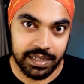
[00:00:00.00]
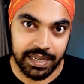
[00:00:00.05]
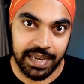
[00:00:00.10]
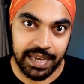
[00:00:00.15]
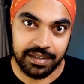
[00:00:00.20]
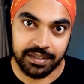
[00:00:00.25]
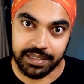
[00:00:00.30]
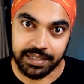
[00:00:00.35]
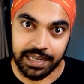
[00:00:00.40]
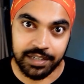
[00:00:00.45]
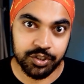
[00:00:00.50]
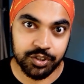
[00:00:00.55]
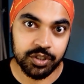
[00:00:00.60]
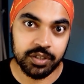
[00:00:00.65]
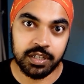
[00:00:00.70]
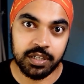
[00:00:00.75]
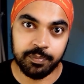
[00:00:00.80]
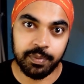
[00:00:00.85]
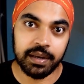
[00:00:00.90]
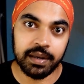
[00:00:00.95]
get attention
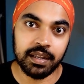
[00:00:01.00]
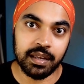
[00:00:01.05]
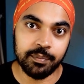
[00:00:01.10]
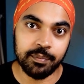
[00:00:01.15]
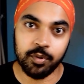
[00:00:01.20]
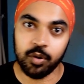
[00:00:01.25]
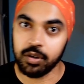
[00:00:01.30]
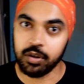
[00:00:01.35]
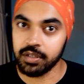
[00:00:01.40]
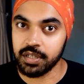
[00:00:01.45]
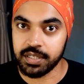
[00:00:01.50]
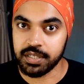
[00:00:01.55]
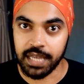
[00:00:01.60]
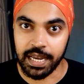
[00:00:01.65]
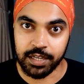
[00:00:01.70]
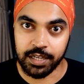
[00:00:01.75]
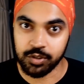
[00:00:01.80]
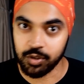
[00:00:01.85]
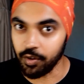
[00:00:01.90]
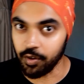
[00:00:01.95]
depending upon the
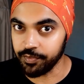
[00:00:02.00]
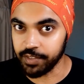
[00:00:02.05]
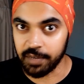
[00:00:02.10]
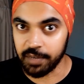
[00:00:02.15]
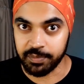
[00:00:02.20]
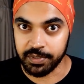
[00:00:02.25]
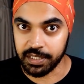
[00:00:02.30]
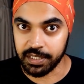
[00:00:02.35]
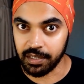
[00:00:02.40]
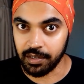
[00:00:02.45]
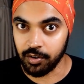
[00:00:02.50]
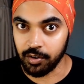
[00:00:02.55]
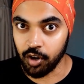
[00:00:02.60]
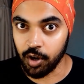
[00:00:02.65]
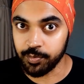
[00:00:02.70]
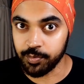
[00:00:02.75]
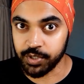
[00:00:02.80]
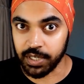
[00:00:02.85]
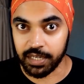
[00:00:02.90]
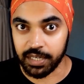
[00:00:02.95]
size of that particular
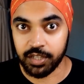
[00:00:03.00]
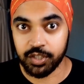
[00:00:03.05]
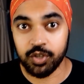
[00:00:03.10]
object.